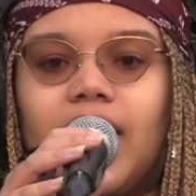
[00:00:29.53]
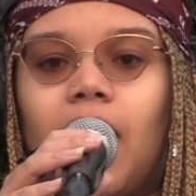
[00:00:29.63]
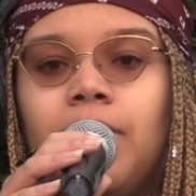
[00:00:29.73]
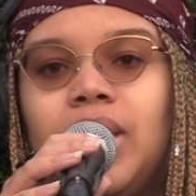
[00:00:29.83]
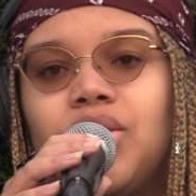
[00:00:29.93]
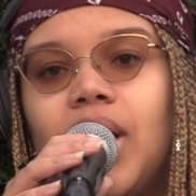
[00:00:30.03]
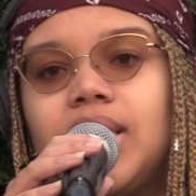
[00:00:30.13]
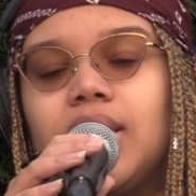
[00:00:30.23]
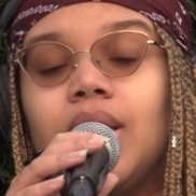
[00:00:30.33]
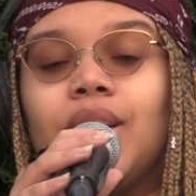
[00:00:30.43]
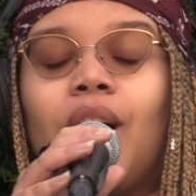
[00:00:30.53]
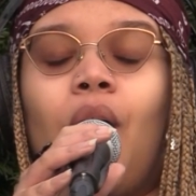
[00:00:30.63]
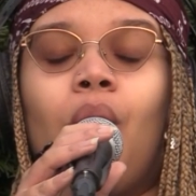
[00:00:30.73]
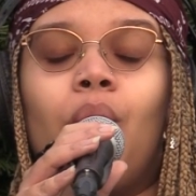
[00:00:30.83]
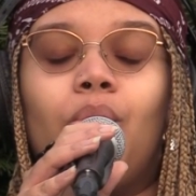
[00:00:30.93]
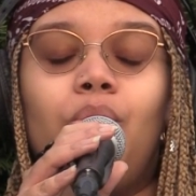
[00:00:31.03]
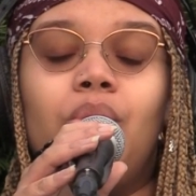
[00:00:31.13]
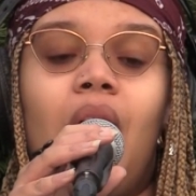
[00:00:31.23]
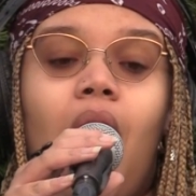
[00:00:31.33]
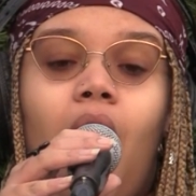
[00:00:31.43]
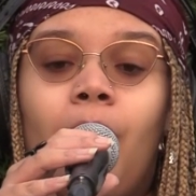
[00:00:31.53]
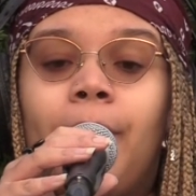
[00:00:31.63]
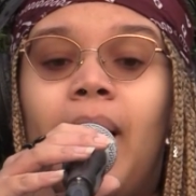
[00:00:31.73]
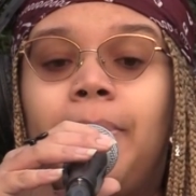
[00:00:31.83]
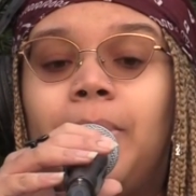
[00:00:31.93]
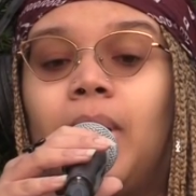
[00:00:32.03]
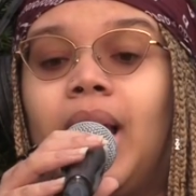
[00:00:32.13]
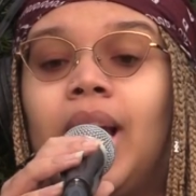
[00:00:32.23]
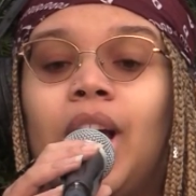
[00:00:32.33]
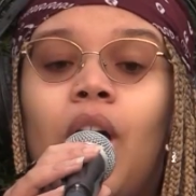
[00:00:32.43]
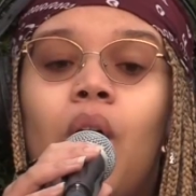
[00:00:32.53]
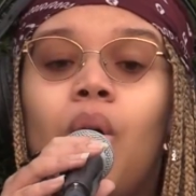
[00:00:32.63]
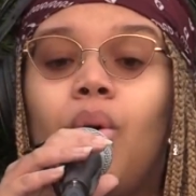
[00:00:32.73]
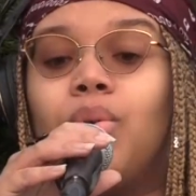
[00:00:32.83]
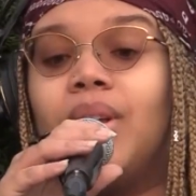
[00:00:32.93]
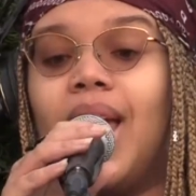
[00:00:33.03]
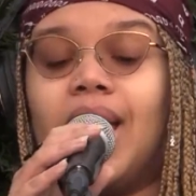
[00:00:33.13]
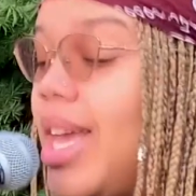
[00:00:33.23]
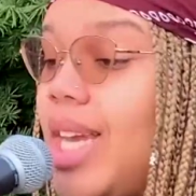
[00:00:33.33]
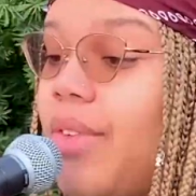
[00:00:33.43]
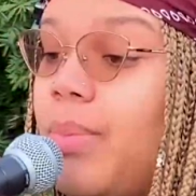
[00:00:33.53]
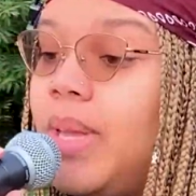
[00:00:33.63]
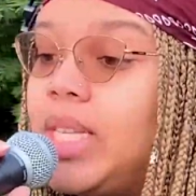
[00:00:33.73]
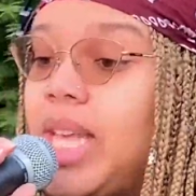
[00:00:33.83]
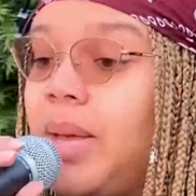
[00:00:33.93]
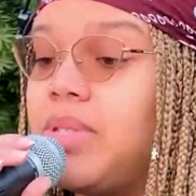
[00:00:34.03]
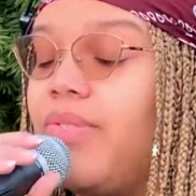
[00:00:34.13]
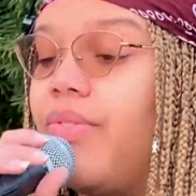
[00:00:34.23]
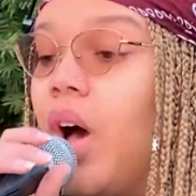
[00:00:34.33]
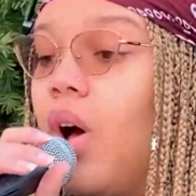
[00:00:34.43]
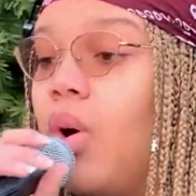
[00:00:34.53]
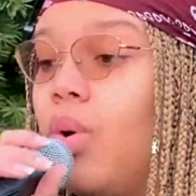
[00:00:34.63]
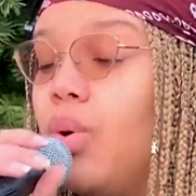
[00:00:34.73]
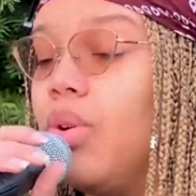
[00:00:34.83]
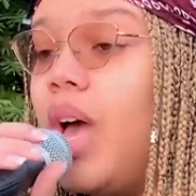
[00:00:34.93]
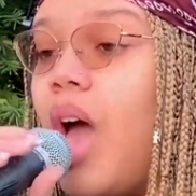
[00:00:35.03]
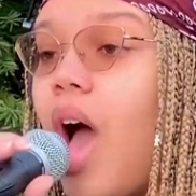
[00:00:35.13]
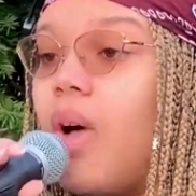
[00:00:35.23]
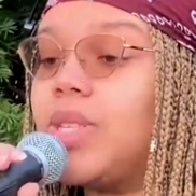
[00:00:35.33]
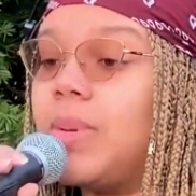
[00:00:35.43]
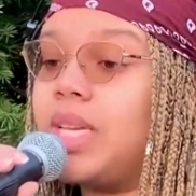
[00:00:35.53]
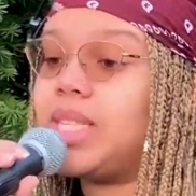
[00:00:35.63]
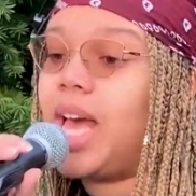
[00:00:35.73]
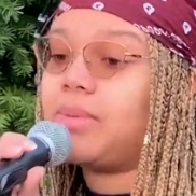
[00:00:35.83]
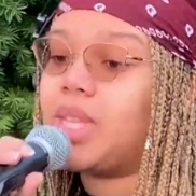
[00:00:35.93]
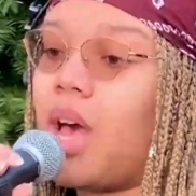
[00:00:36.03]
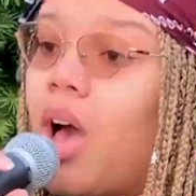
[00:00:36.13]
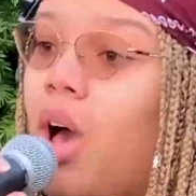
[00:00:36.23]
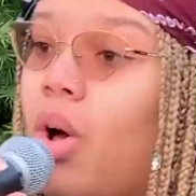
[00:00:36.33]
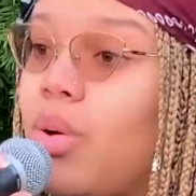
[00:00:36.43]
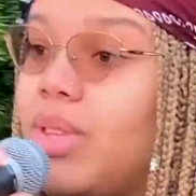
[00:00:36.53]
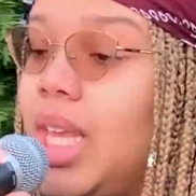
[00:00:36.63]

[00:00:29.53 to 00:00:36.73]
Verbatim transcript: Got me dressed in gold, all my people in gold. Never been the type to fold, always been the type to hold